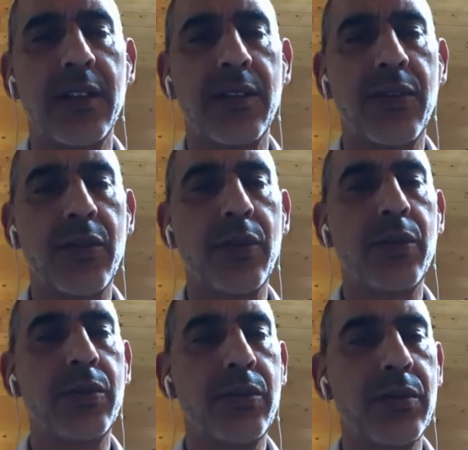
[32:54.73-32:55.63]

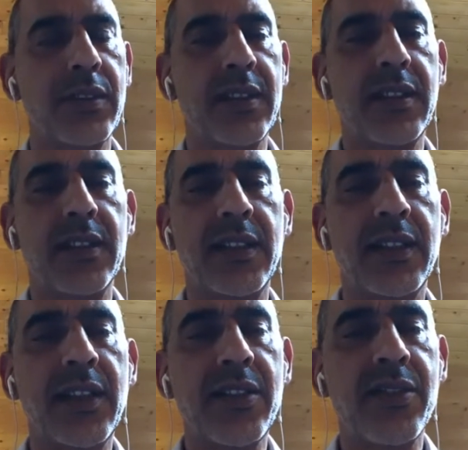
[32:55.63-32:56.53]
through
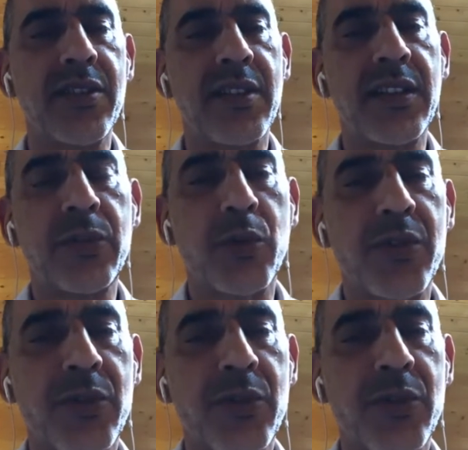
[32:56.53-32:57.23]
increases in interest